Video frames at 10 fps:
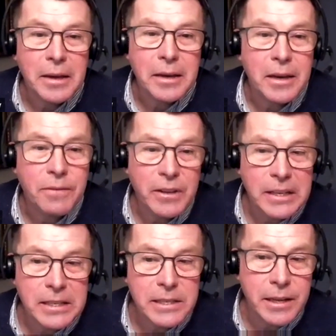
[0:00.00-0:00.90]
if it
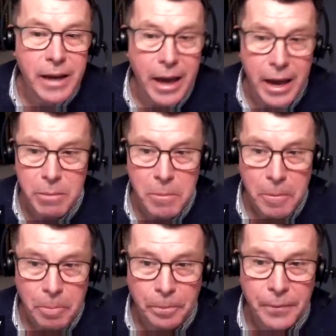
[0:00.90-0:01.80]
is the game,
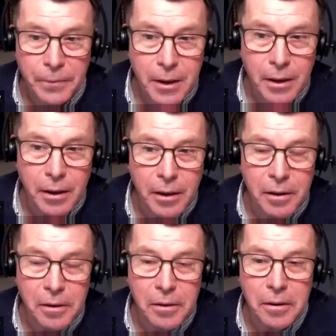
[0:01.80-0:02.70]

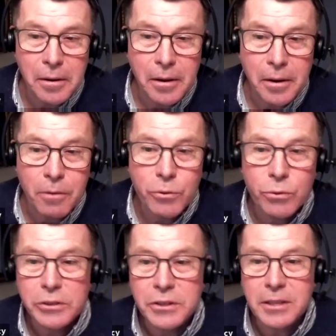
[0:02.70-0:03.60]
uh, of
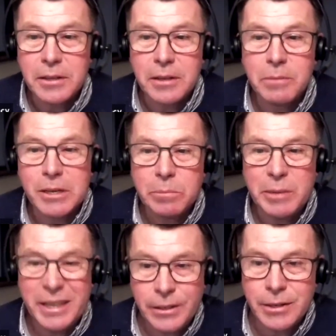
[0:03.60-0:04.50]
course it must
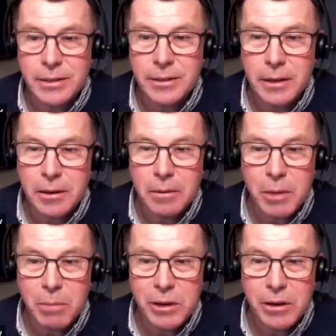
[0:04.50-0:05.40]
be interesting,
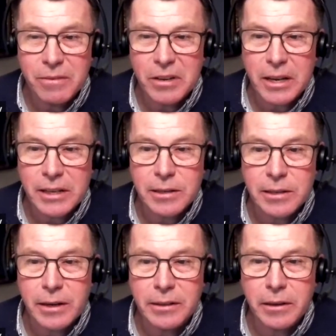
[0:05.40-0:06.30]
maybe even
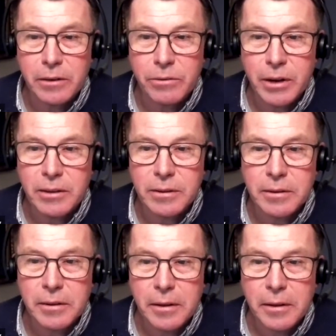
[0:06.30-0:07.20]
exciting,
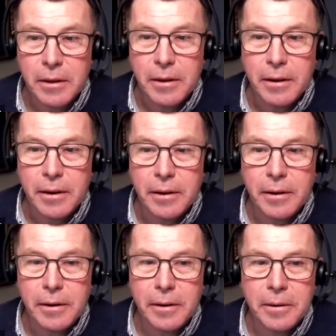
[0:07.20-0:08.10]
right?
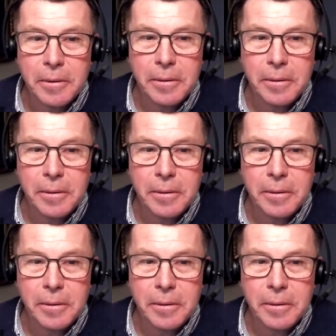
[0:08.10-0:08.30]
Uh,